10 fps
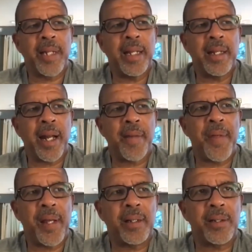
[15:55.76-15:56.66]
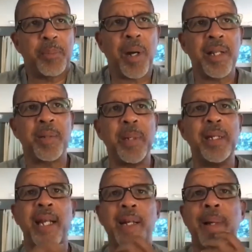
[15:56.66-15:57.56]
thing that I think surprised me
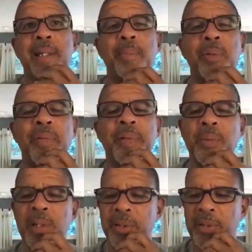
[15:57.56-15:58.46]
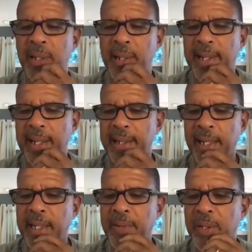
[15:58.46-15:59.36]
a lot about the movie was
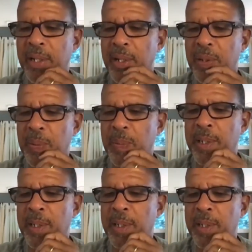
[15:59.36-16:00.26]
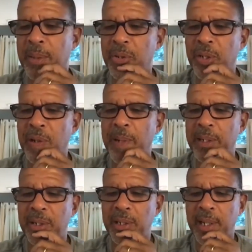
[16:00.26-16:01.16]
that even though there was so
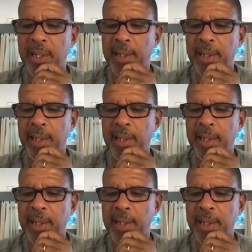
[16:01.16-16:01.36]
much